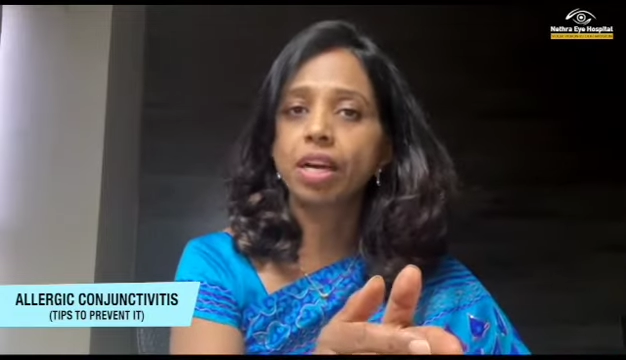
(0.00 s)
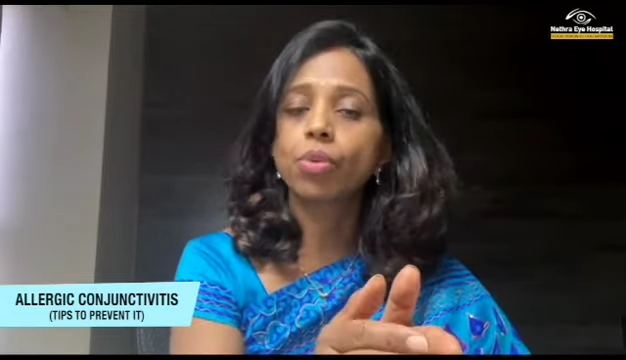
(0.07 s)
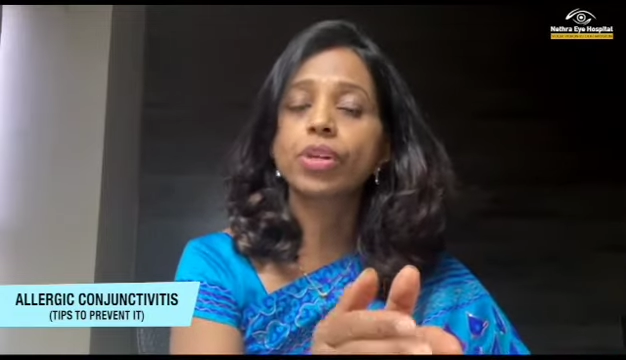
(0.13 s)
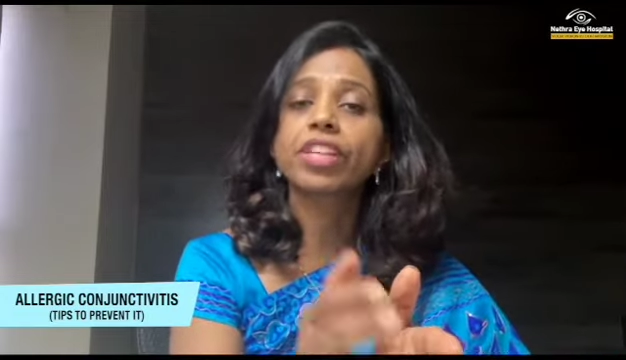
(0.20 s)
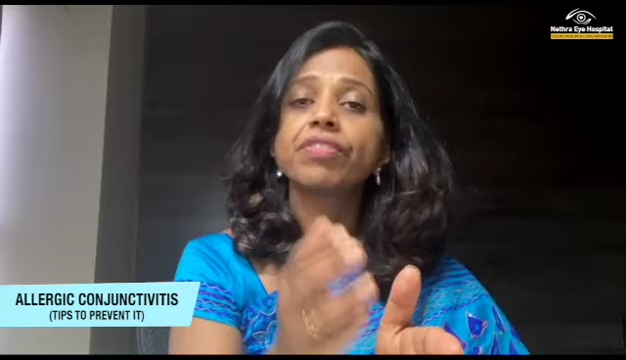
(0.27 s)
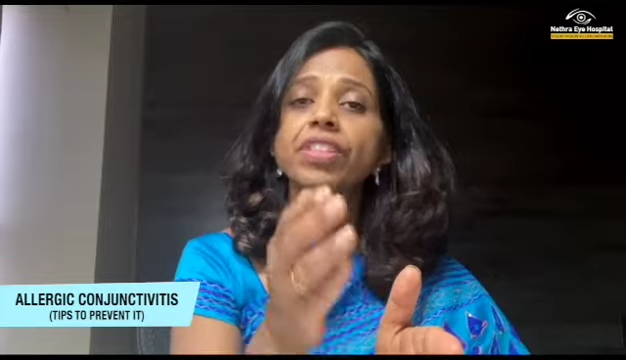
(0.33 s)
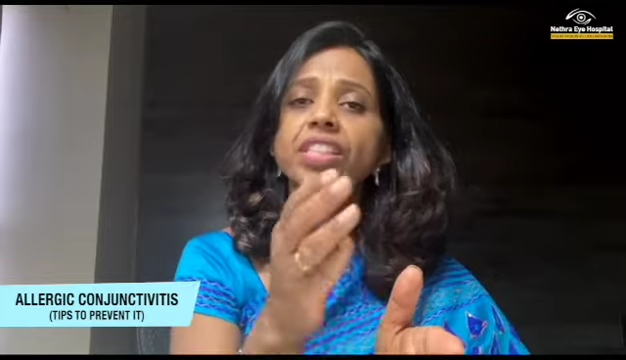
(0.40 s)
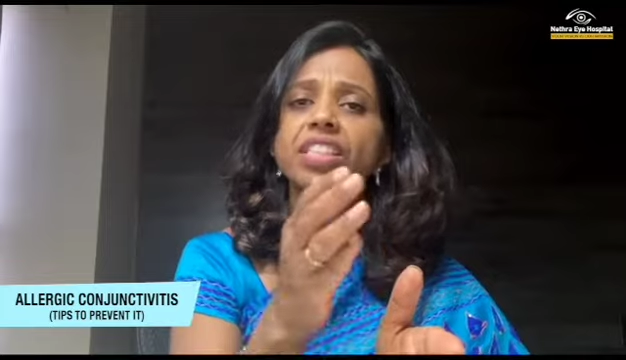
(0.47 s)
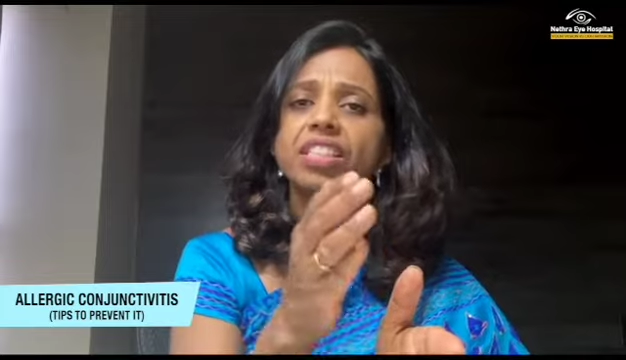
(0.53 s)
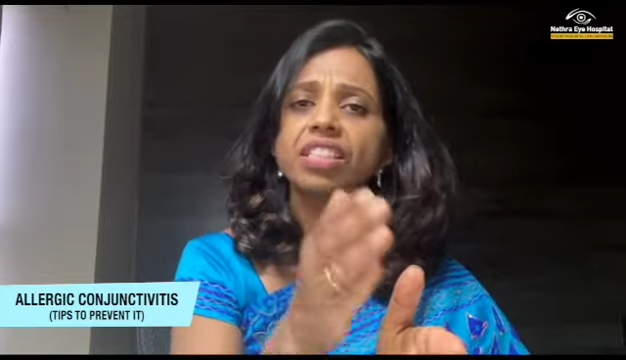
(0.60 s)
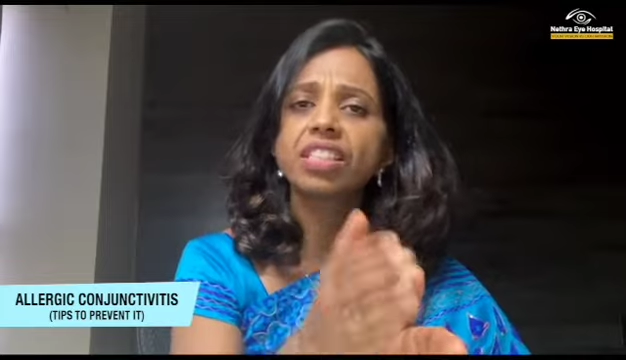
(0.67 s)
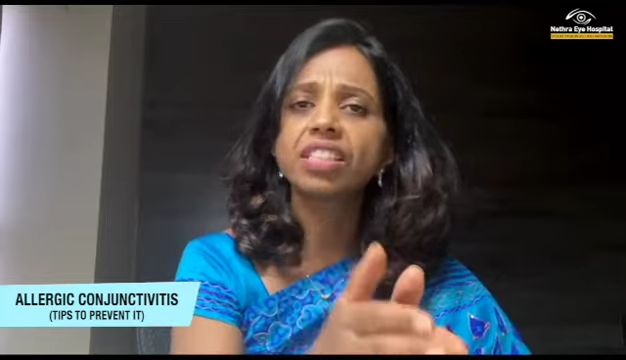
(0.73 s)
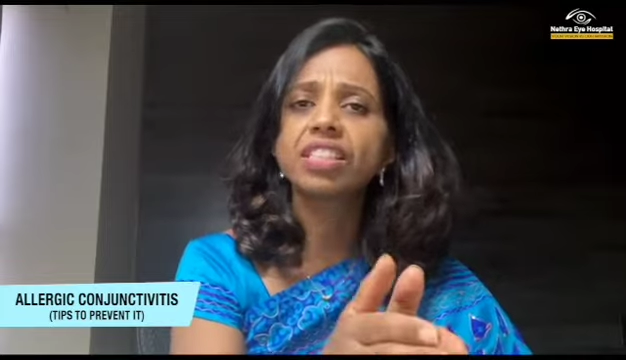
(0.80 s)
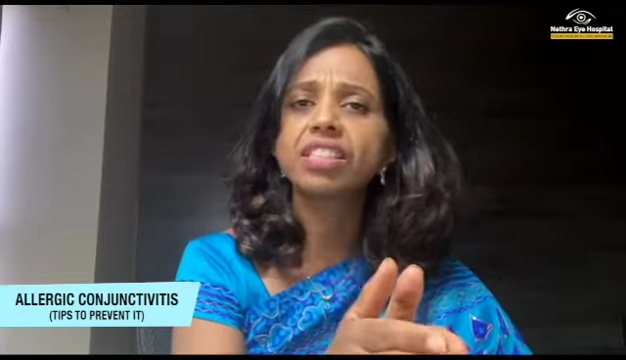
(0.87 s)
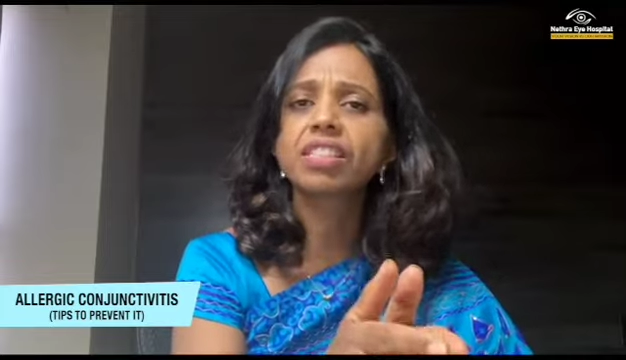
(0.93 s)
How can we
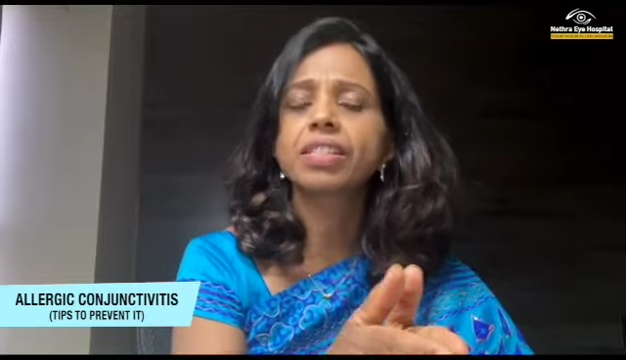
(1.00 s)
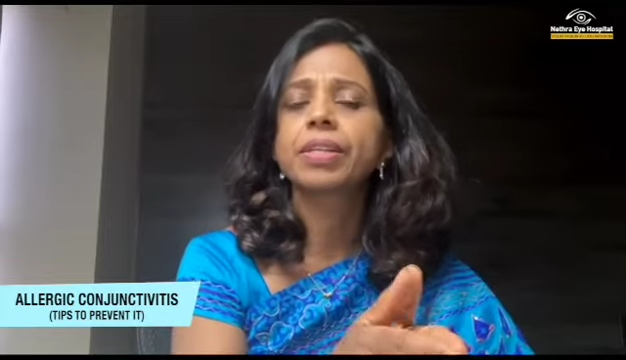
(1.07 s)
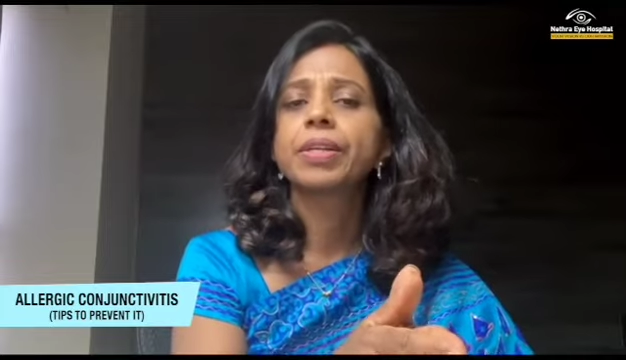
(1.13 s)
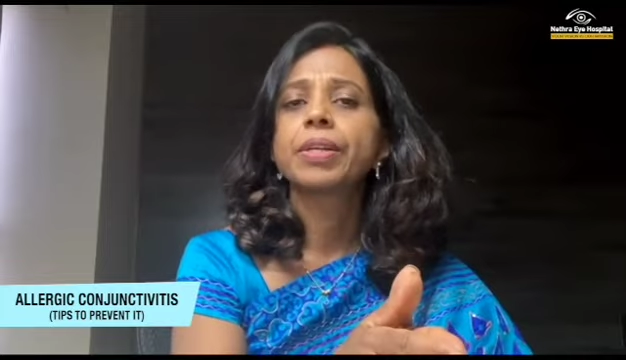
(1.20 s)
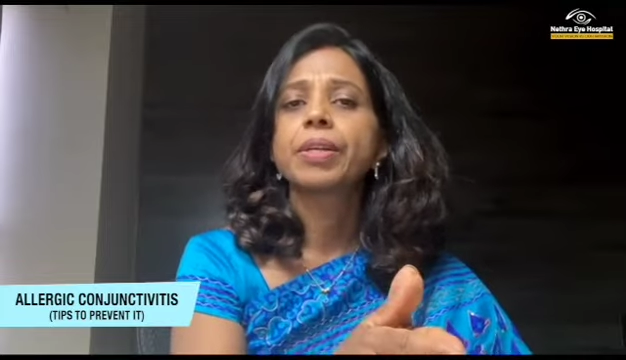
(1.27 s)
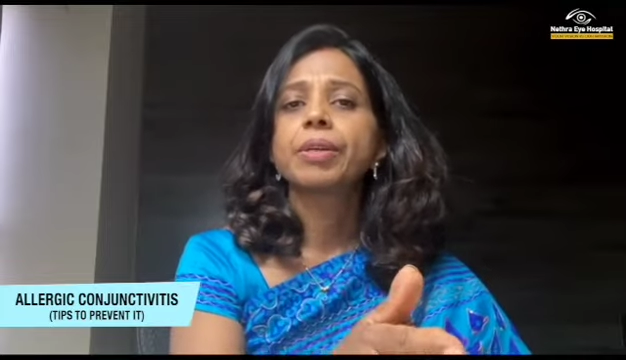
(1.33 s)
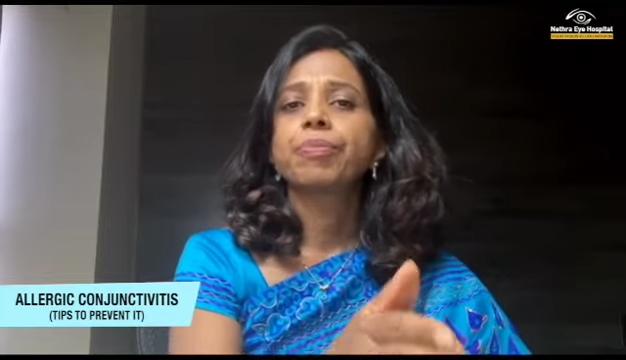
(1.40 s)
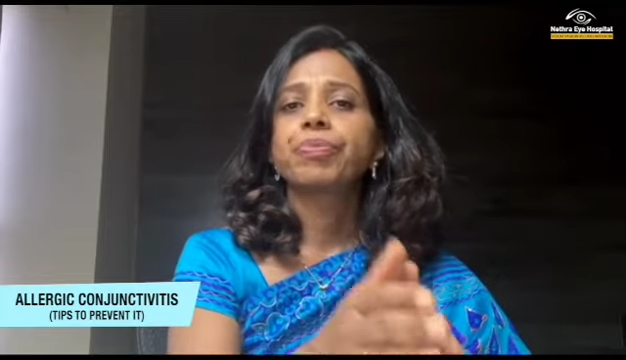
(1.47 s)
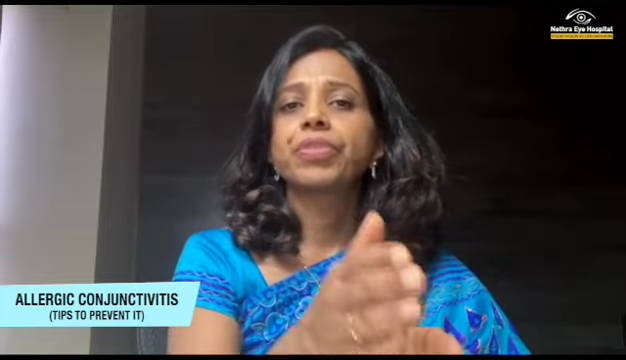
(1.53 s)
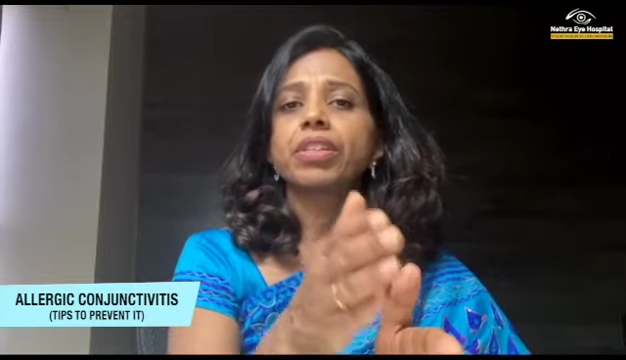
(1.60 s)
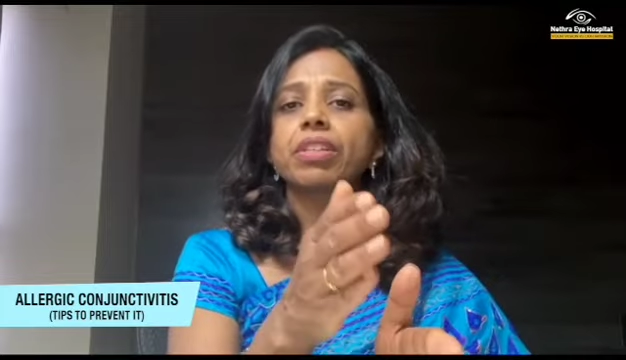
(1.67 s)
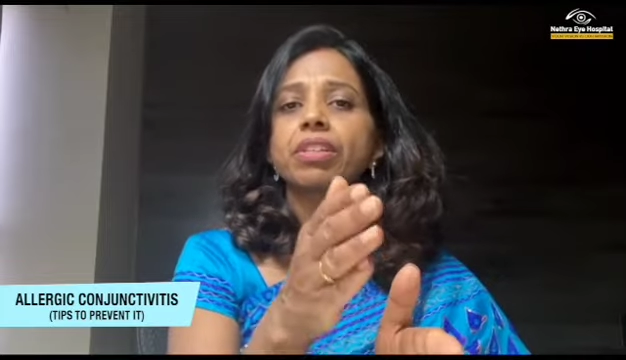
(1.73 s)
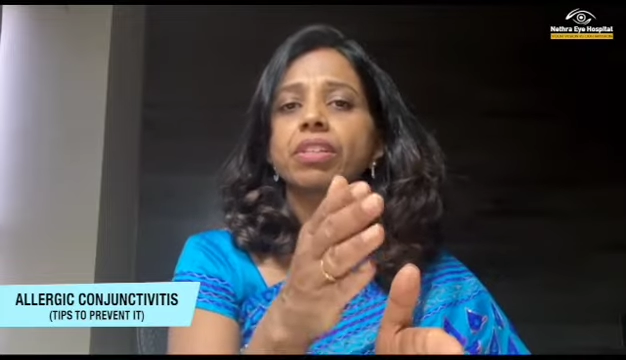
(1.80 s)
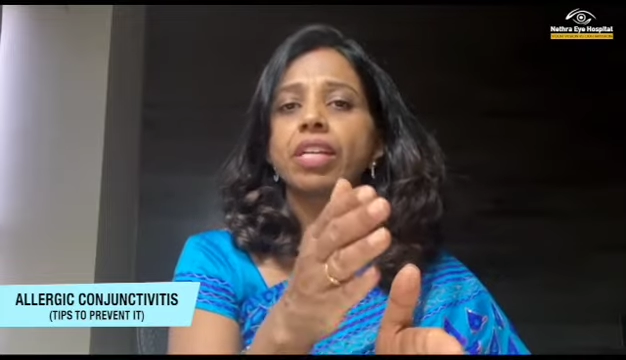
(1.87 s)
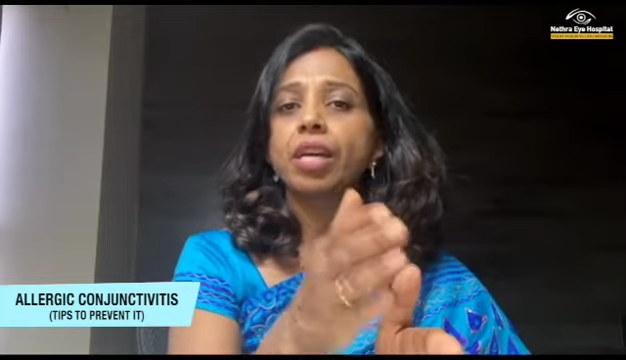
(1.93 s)
decrease
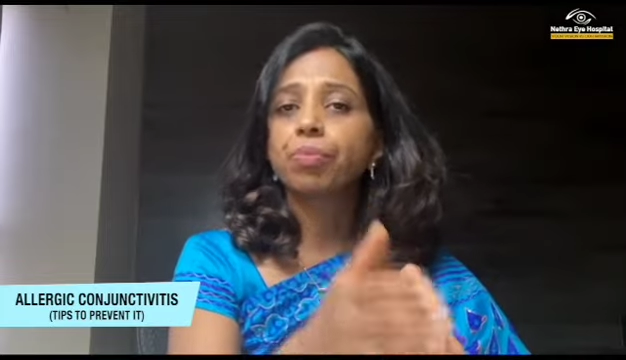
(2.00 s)
the